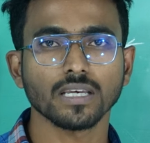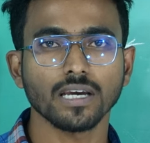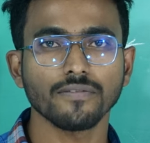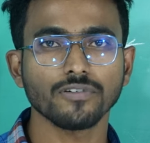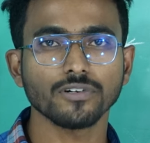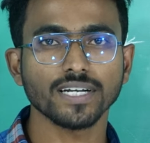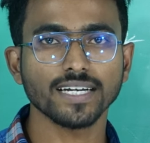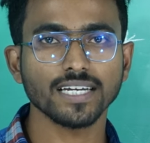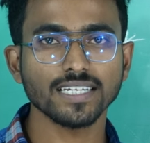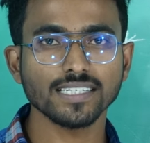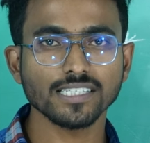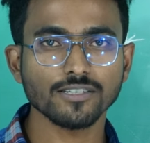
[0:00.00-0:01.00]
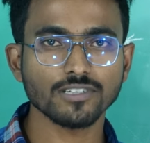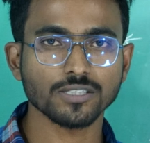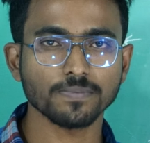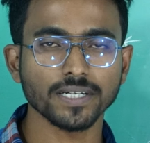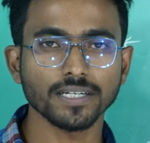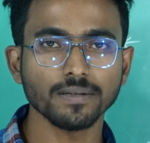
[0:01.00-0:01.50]
If you decreases your
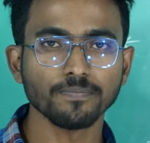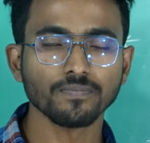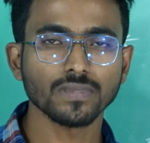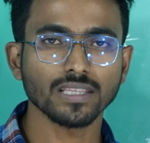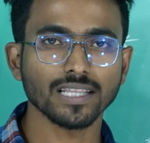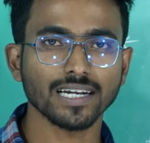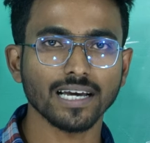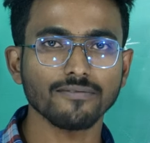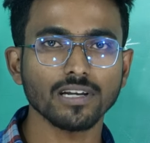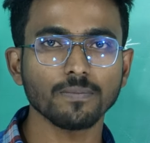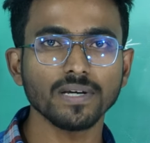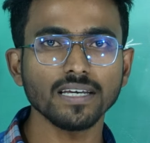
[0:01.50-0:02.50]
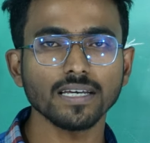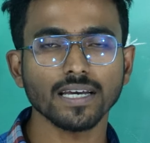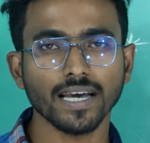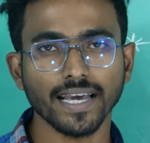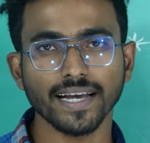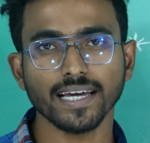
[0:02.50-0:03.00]
speed, the time will be
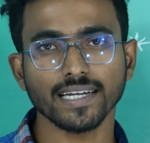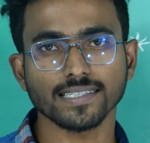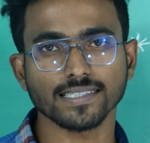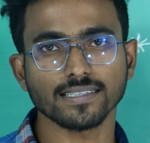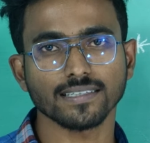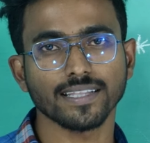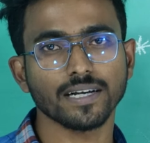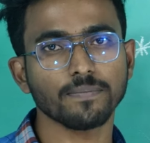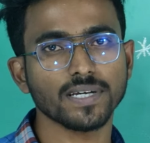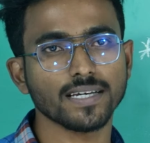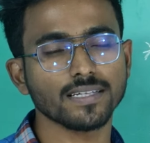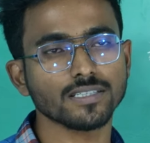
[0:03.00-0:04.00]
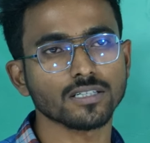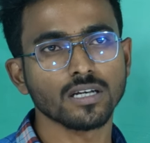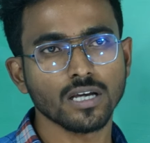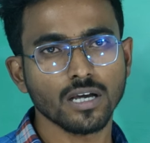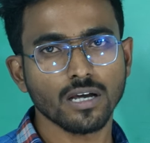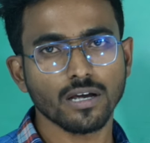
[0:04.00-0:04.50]
increases. That means
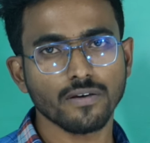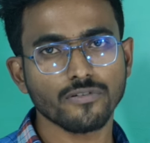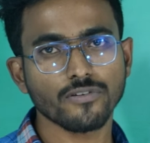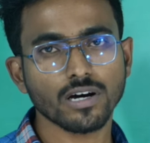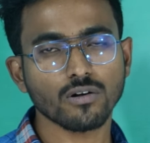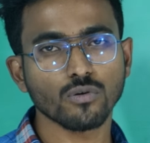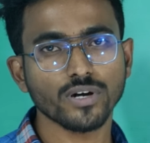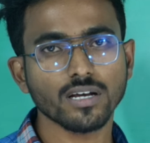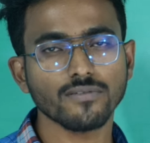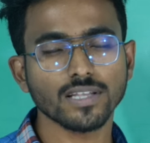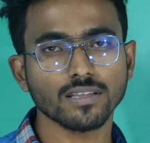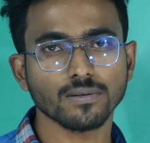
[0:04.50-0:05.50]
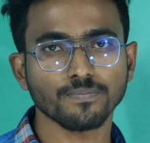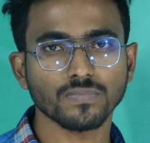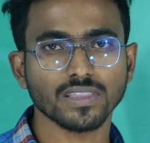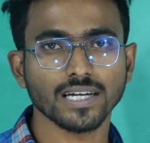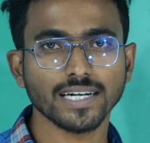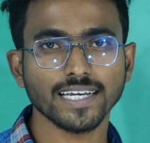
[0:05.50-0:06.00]
if you are going with
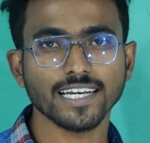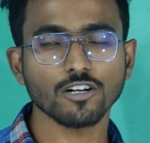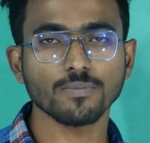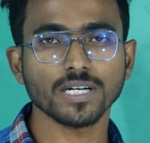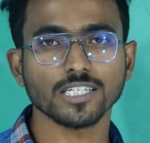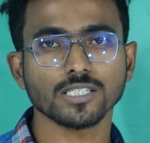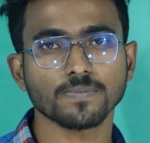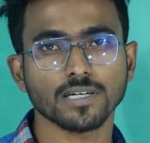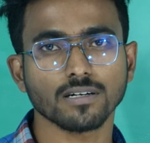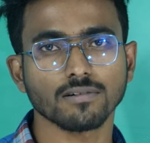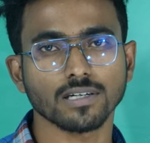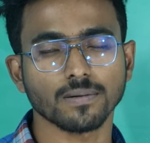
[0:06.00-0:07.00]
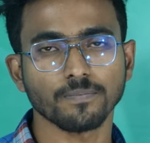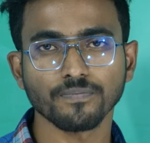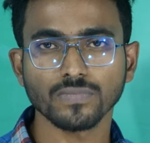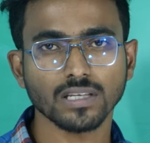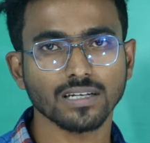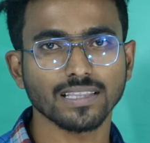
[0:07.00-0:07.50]
30 kilometers per hour,
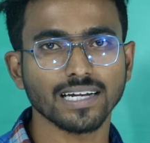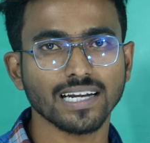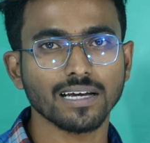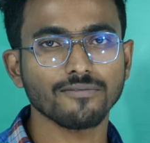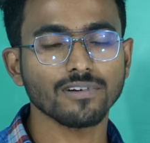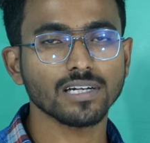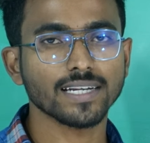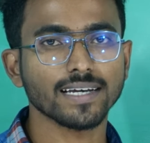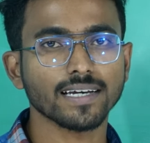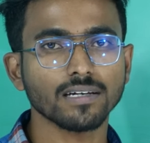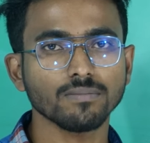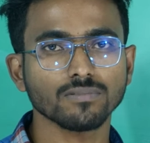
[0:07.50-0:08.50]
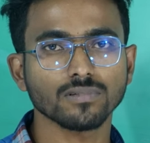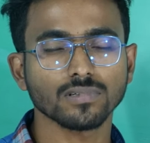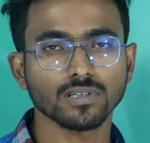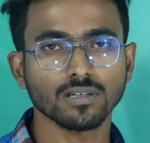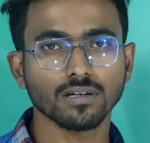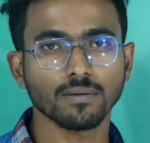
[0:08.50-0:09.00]
the time will taken
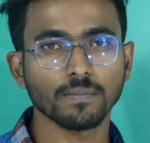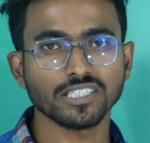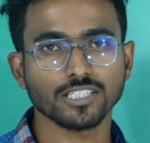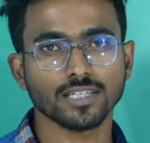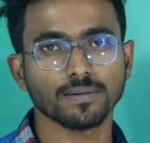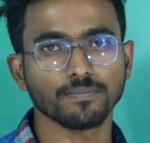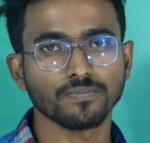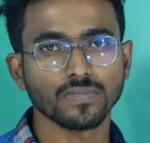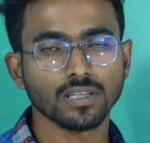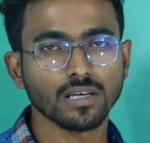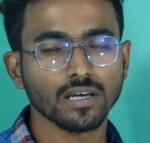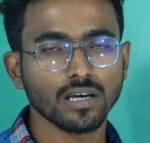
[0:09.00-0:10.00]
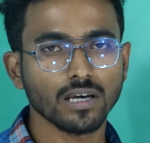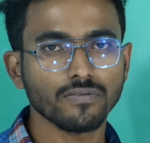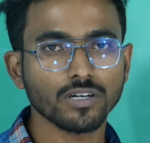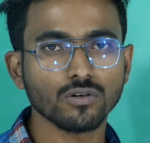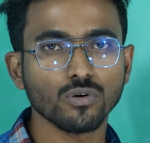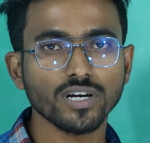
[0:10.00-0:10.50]
much time. If
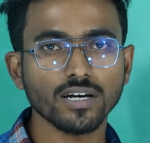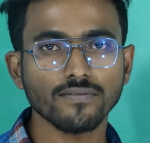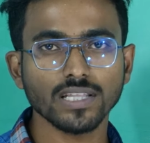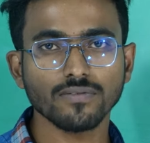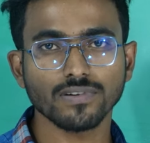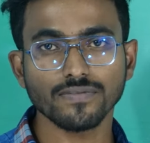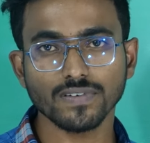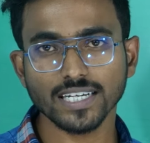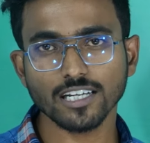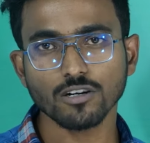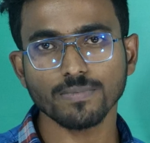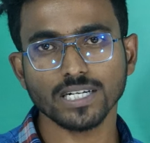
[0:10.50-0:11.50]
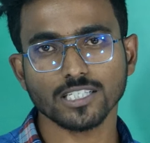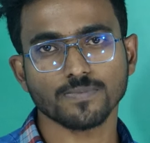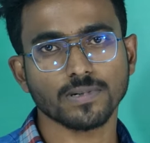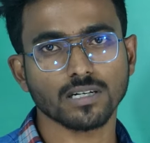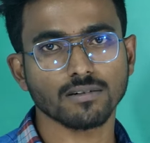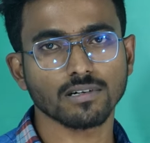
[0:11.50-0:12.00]
you are going with 50 kilometers
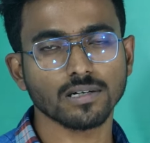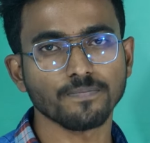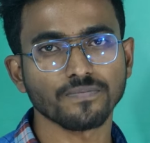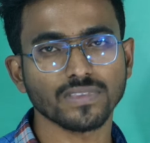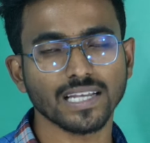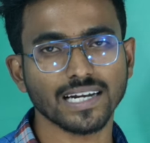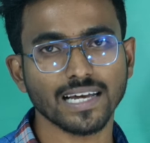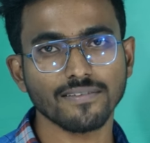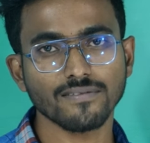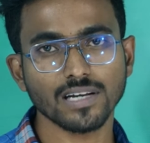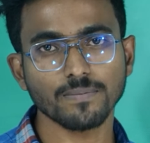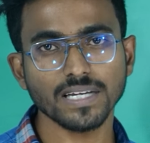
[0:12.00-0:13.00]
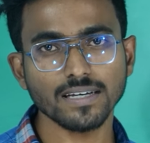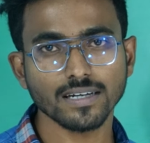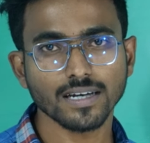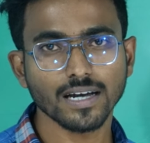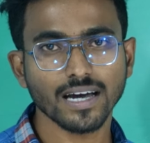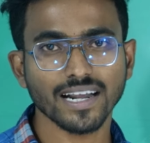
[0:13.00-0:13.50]
per hour, the time will be
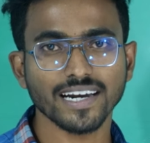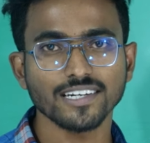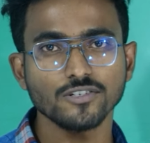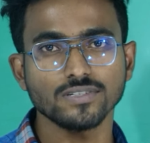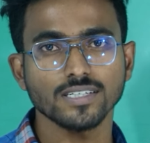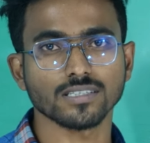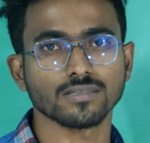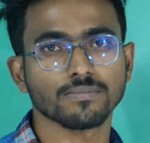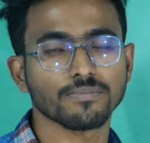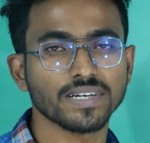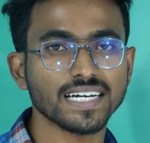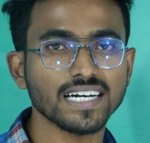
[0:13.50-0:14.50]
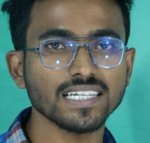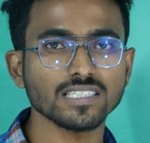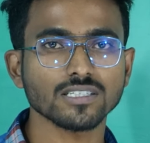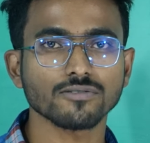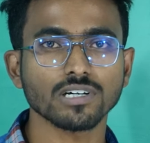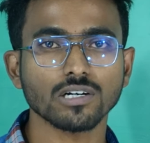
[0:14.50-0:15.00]
reduces
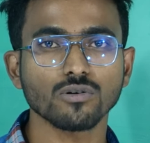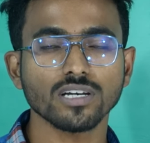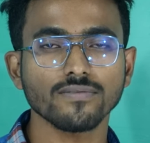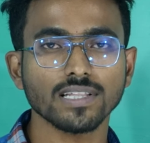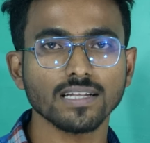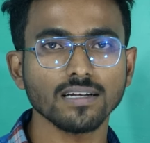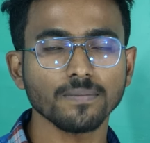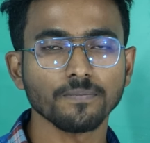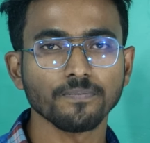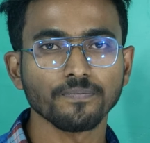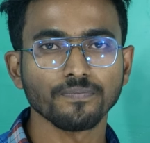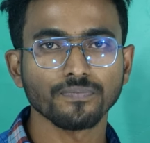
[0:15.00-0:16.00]
because you are going with a